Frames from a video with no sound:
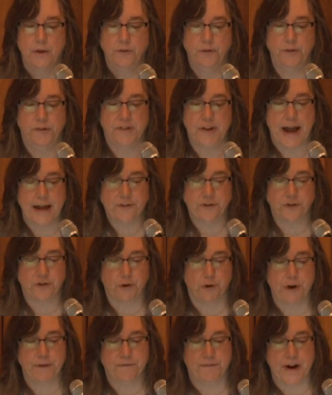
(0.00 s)
Do
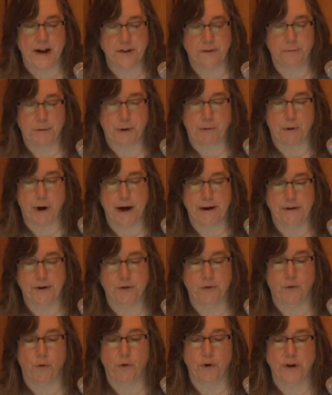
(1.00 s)
statutory funds require
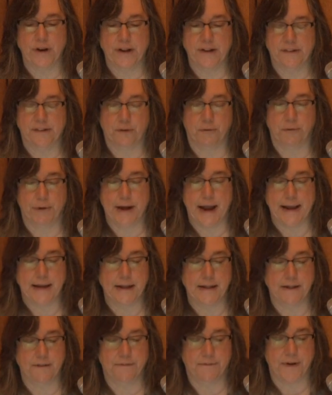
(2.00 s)
an ordinance
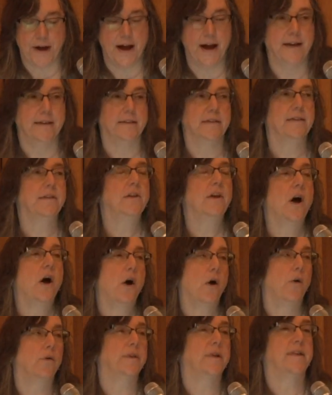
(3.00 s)
creating the funds?
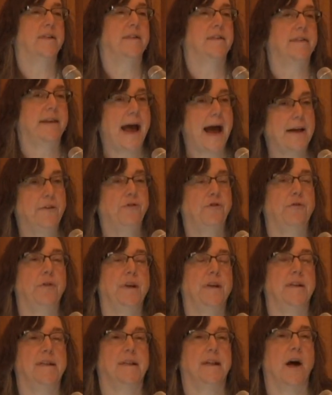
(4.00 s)
No, the statute
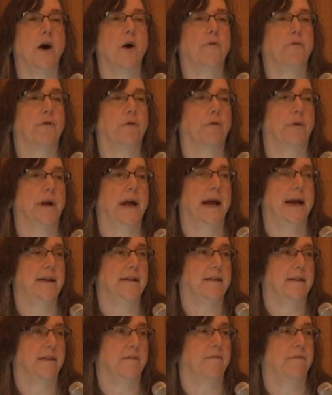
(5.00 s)
itself
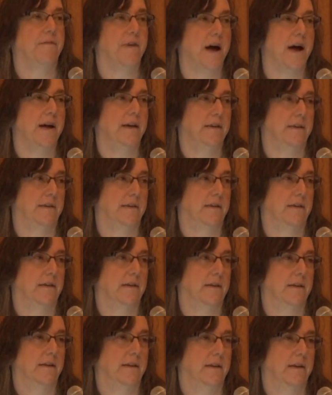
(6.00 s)
creates the fund.
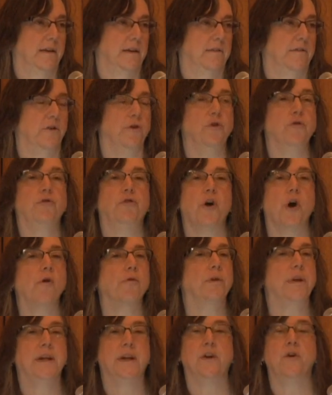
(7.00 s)
So you
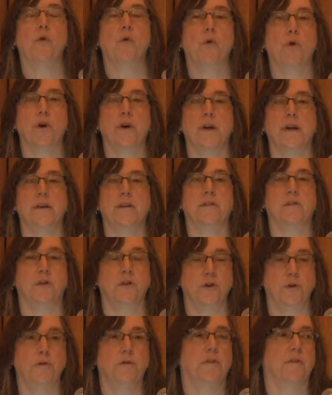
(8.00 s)
don't need an ordinance to
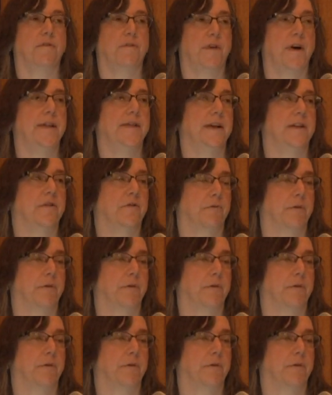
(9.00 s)
use a fund that's